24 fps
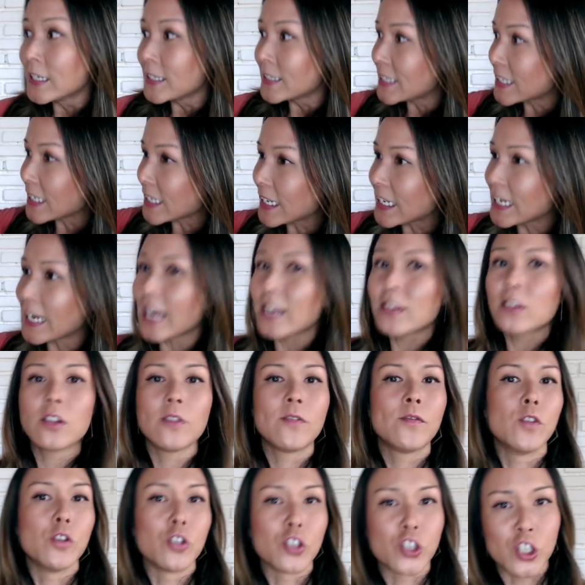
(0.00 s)
to get the
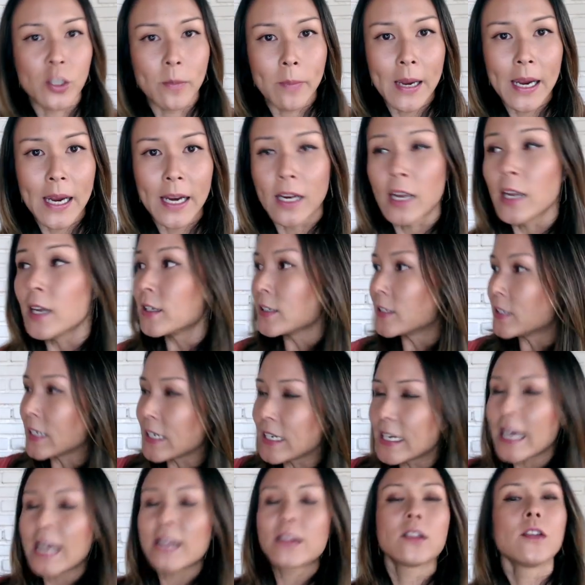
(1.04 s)
full shebang, to
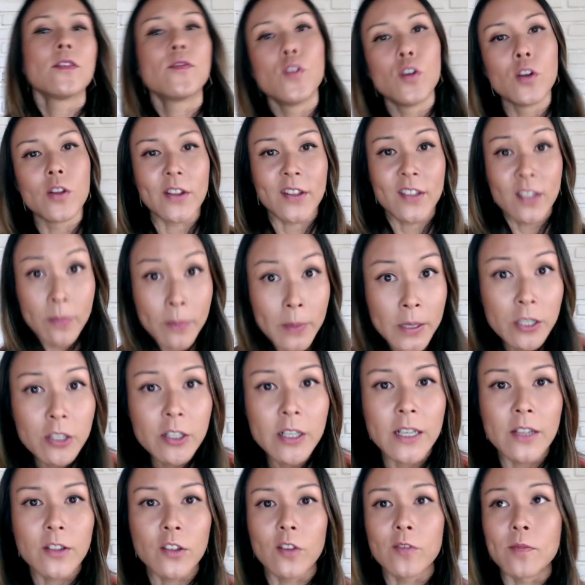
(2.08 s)
get the full
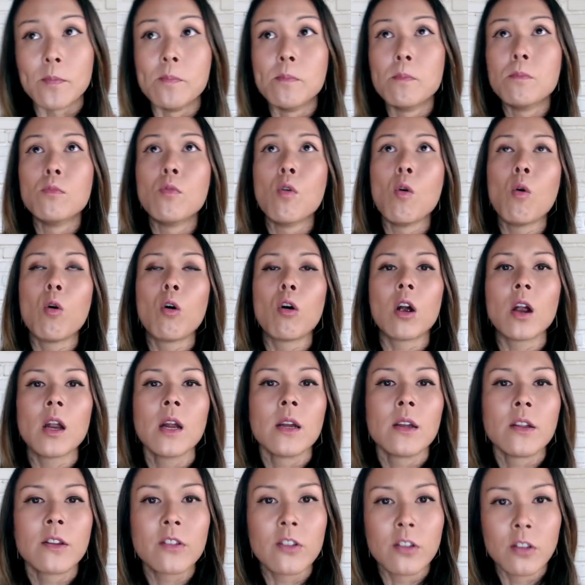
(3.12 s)
experience of more
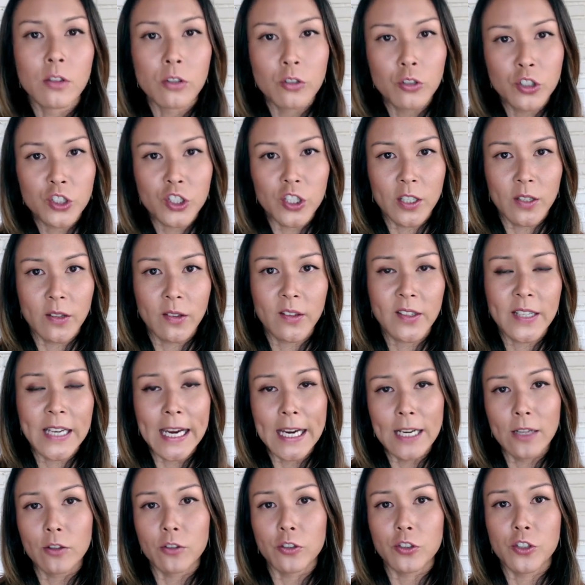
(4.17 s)
solutions
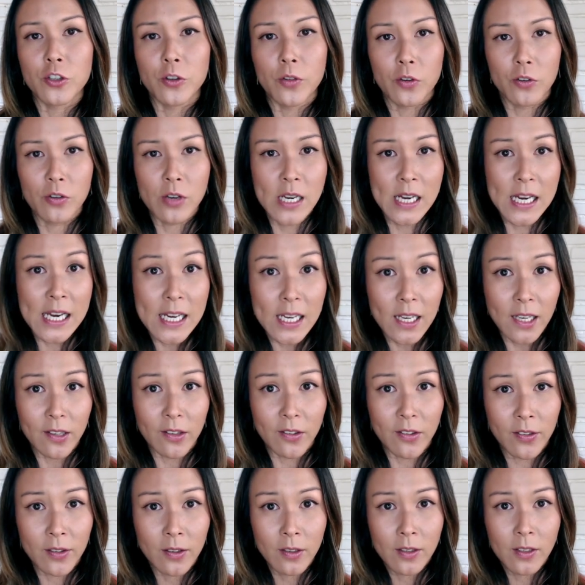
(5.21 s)
tailored to their
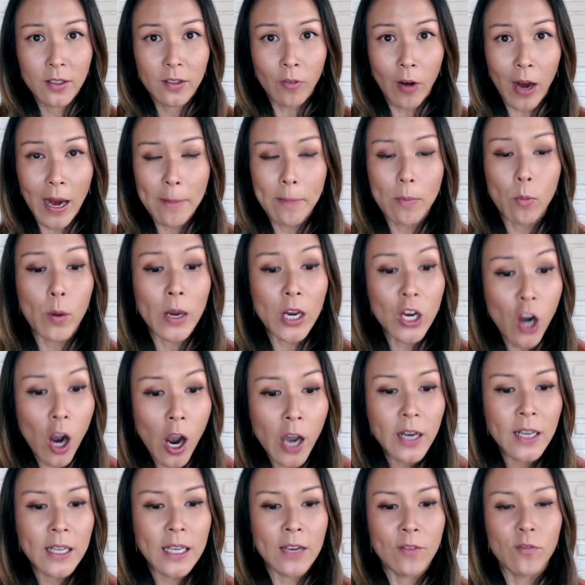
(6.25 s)
needs, right? But we got
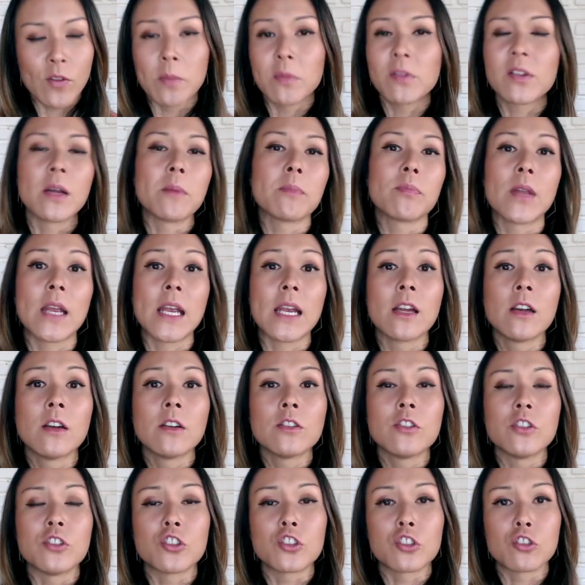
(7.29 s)
to give them something
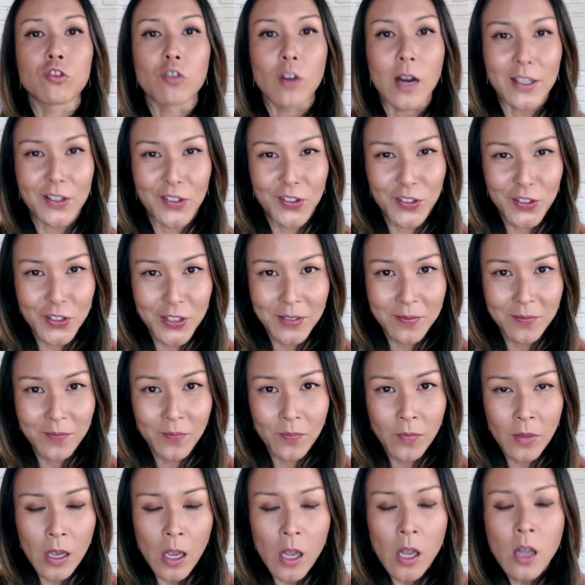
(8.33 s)
to trust.
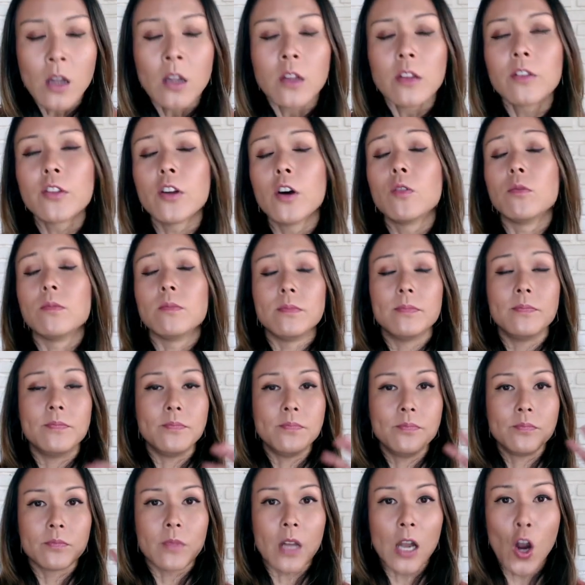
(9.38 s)
So,
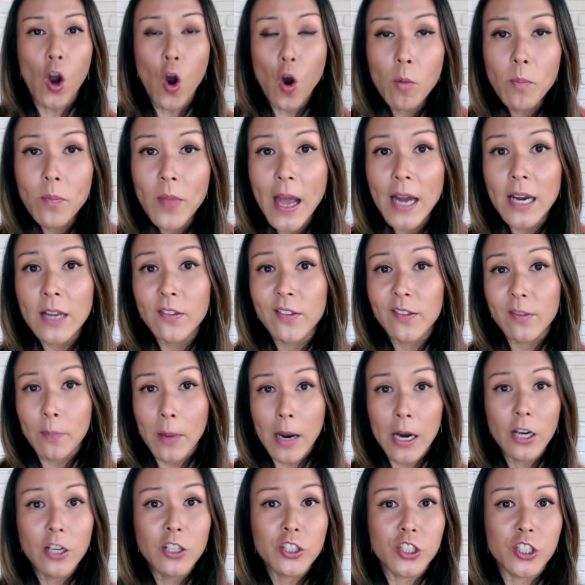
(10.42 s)
I hope that
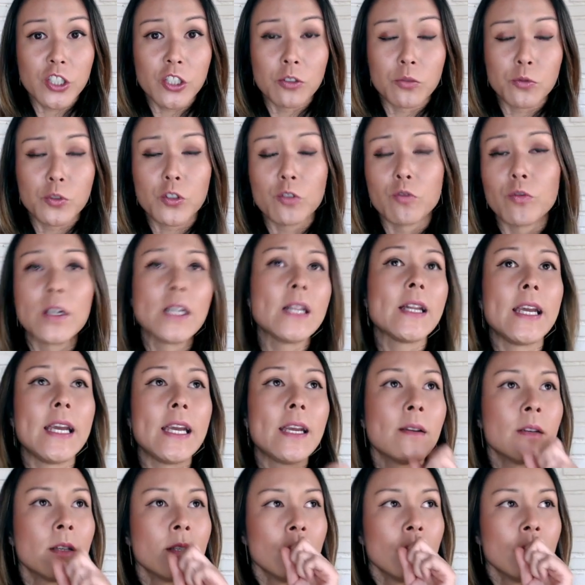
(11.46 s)
inspired you to really